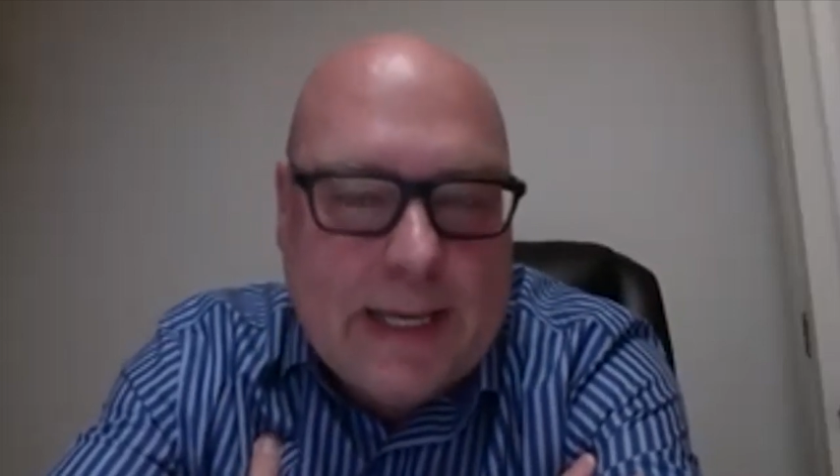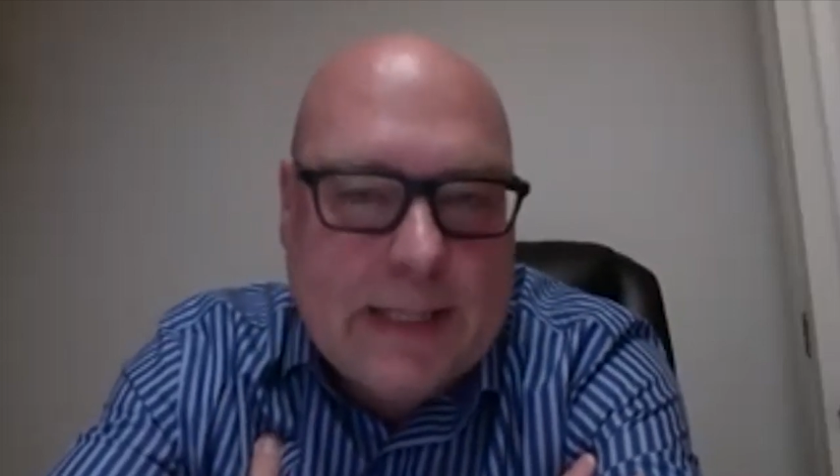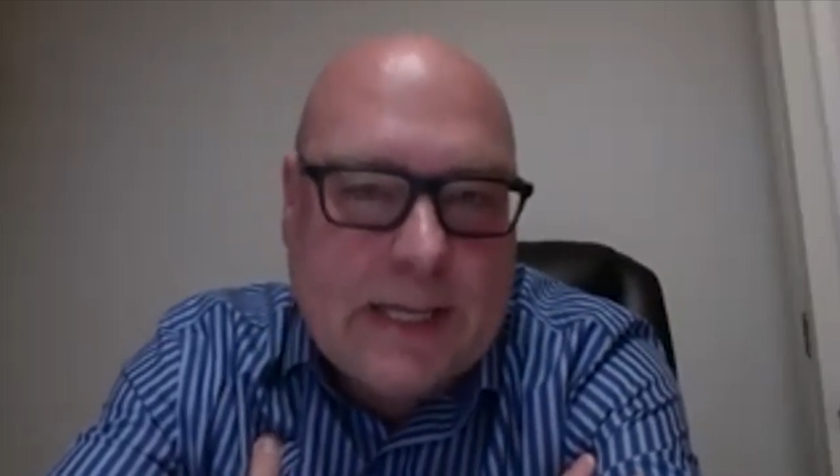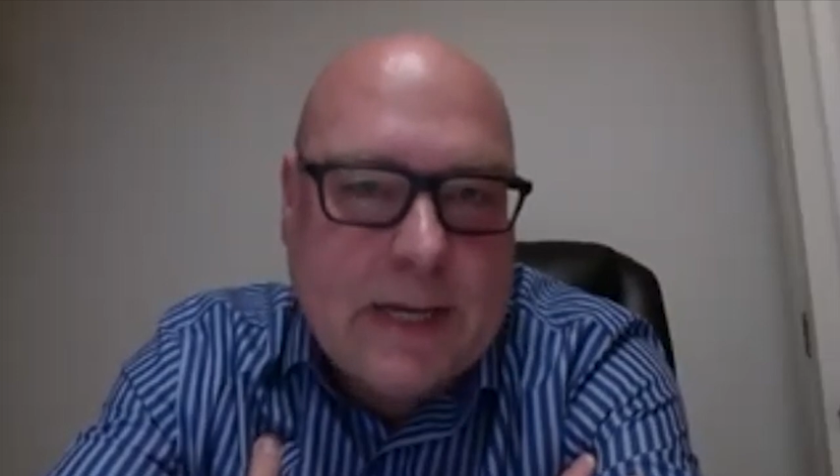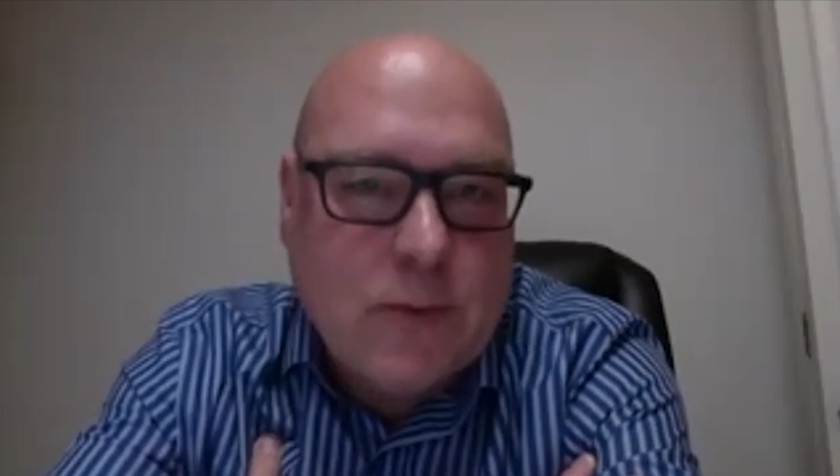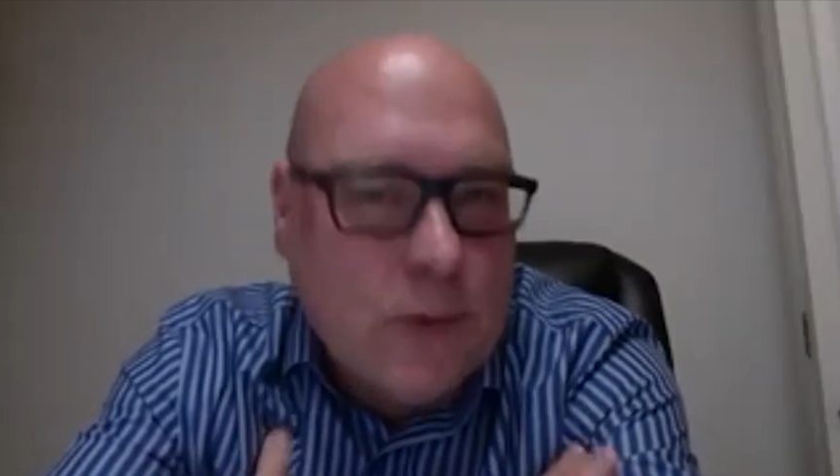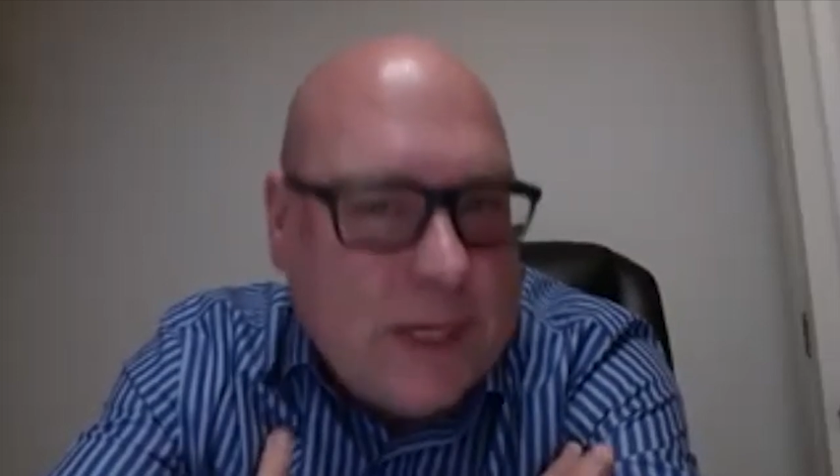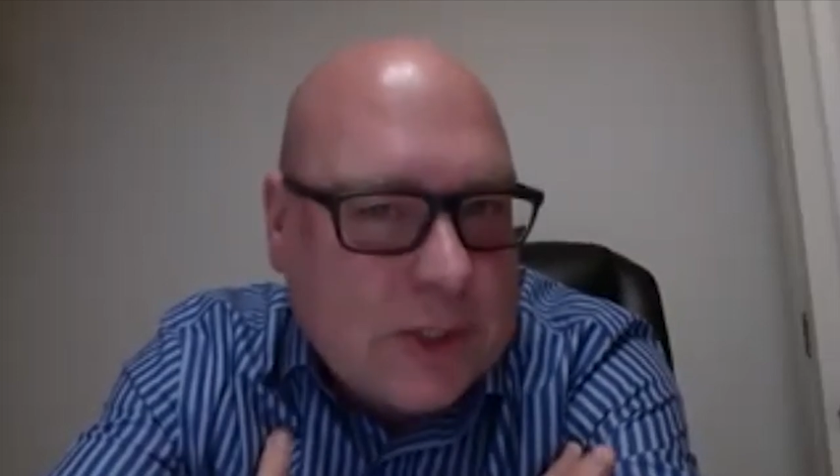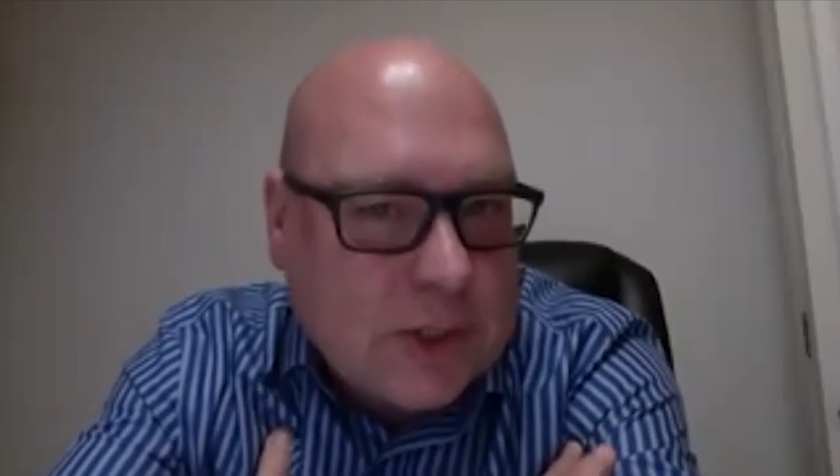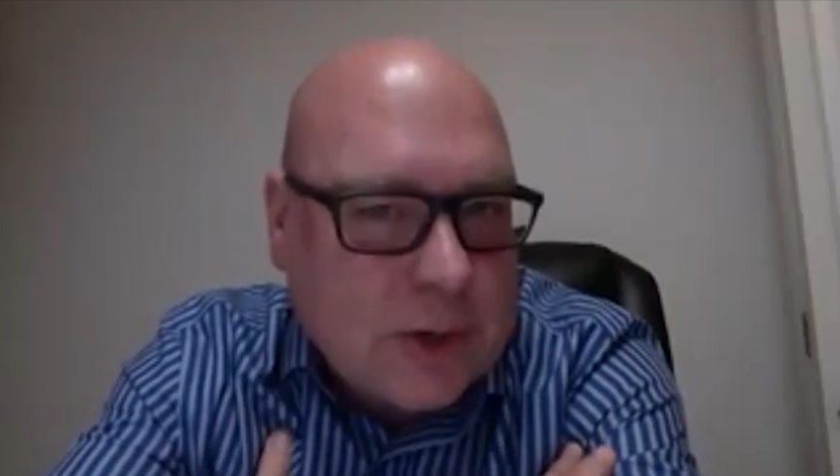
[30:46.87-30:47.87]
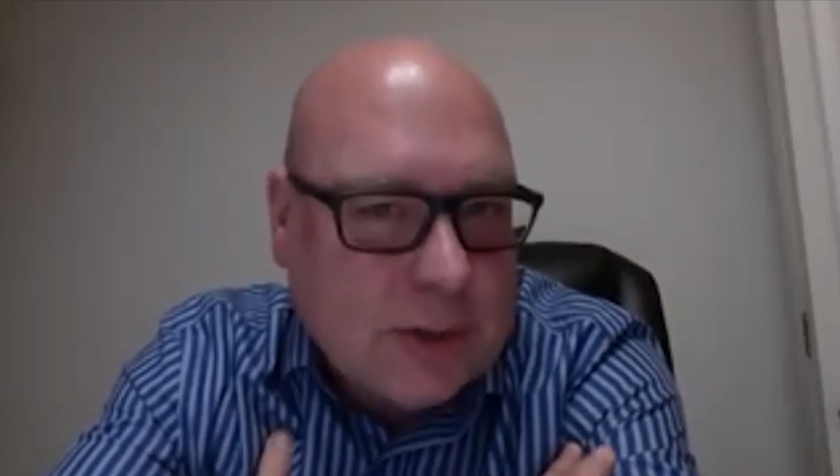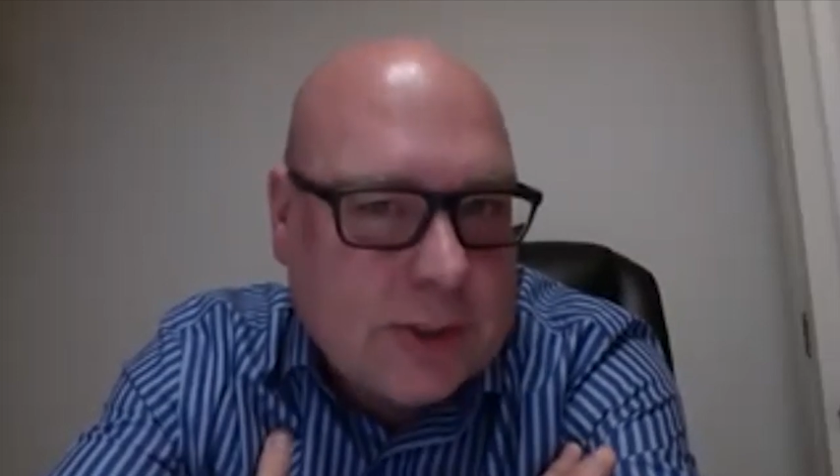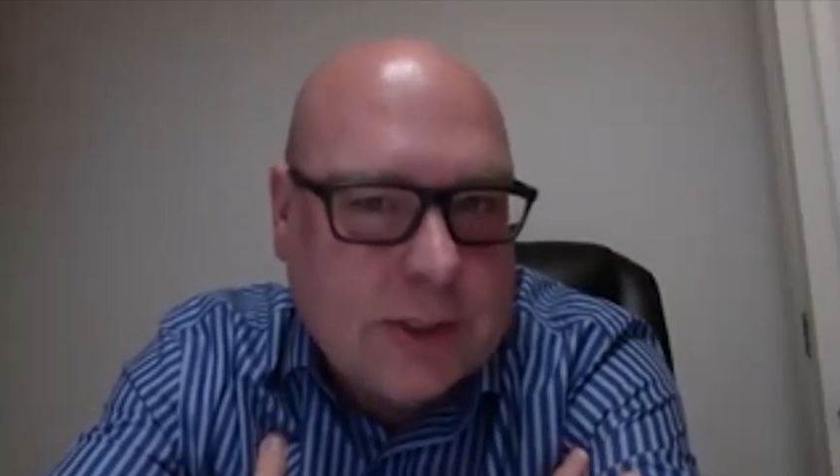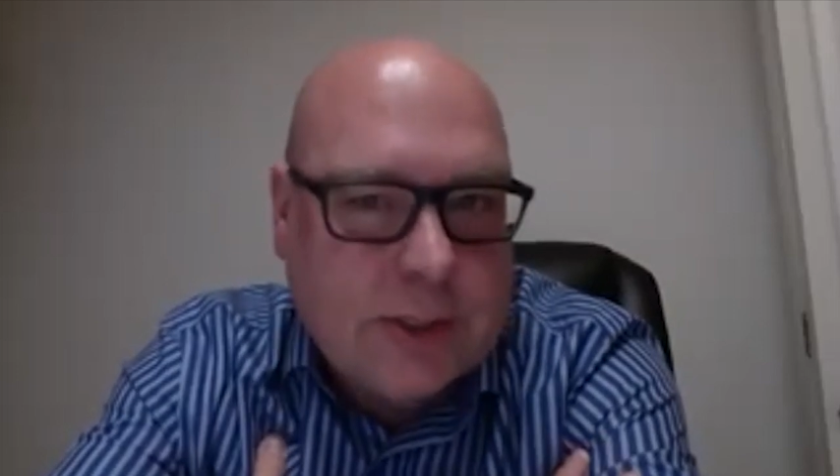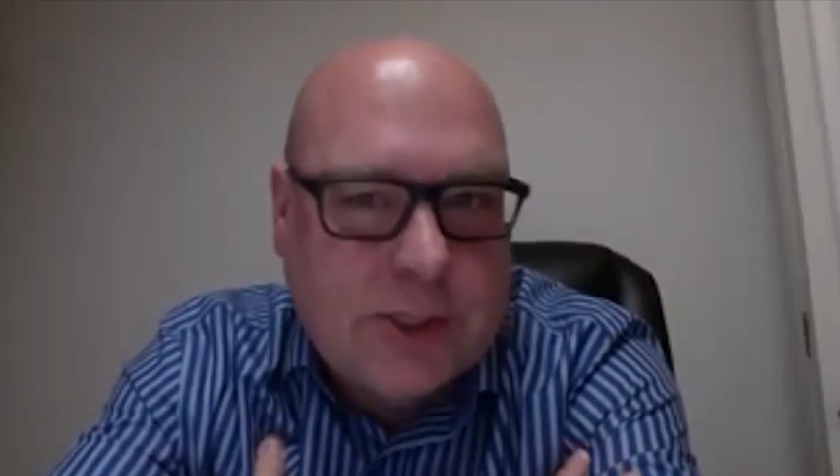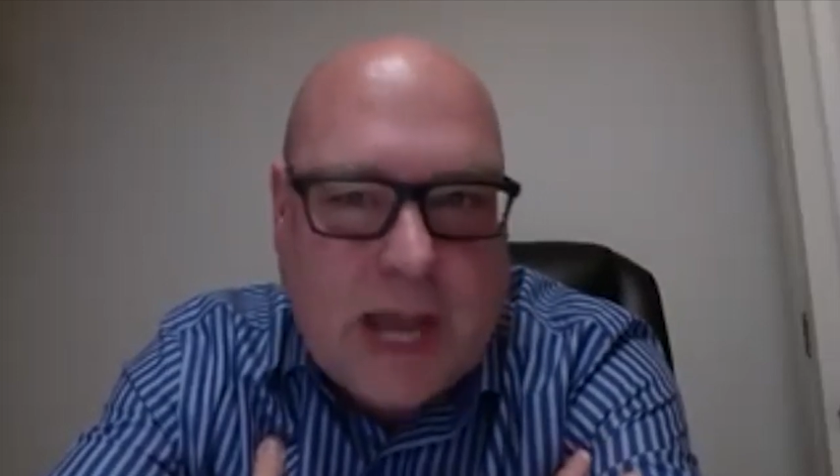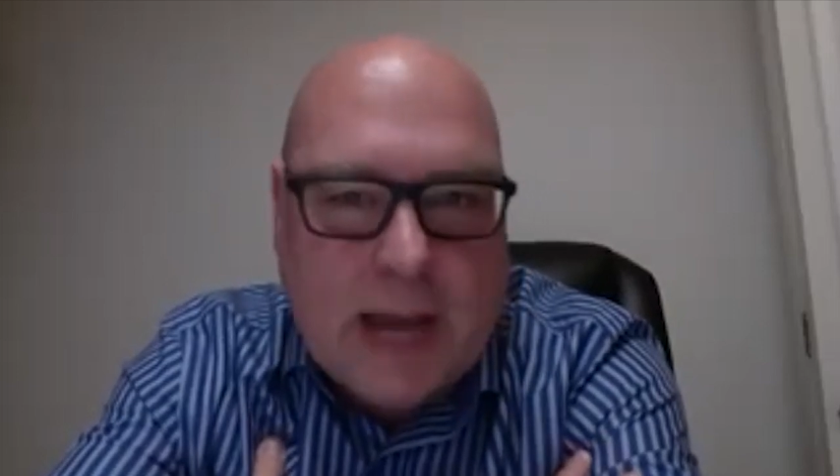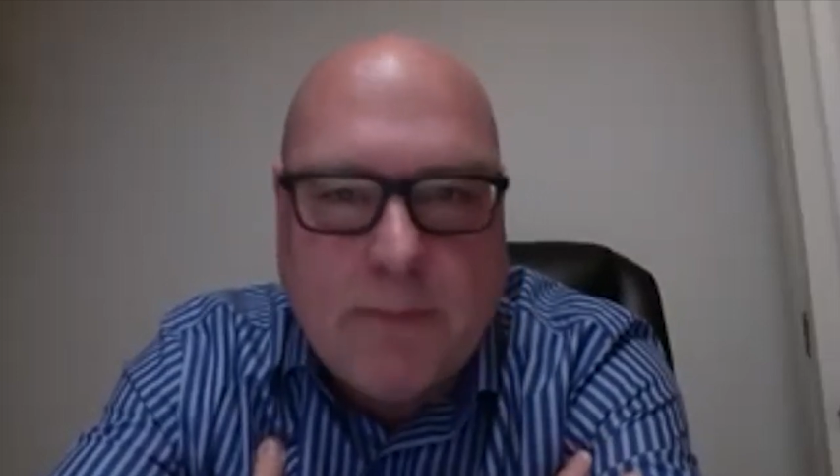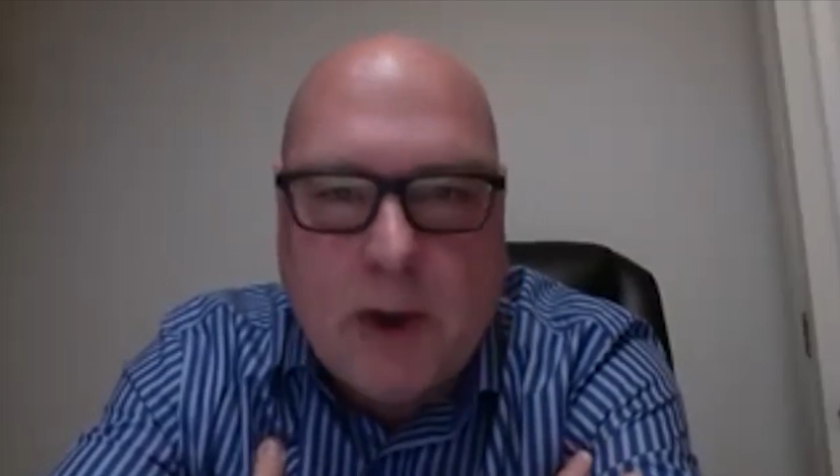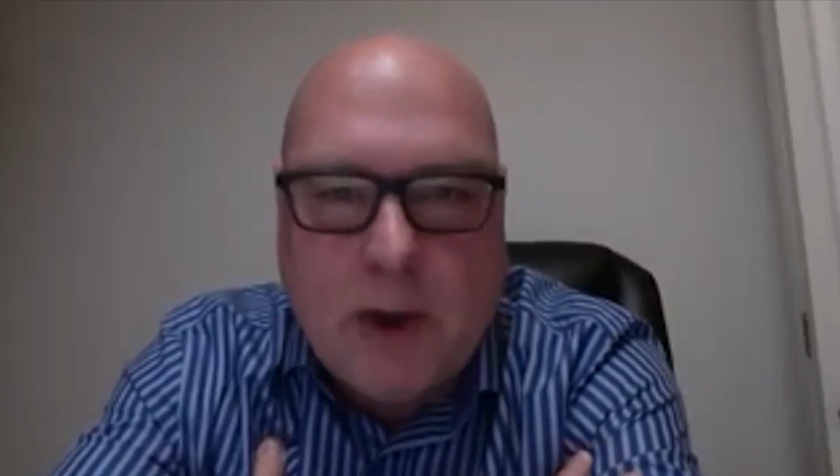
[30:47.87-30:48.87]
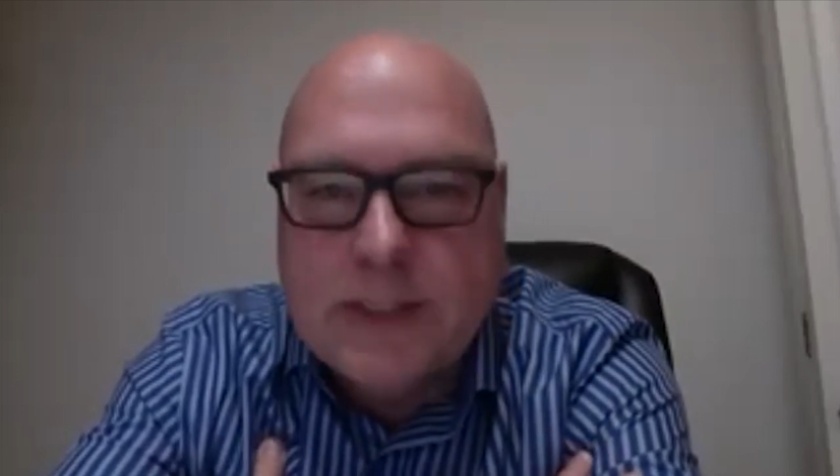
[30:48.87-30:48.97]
is a research chatbot.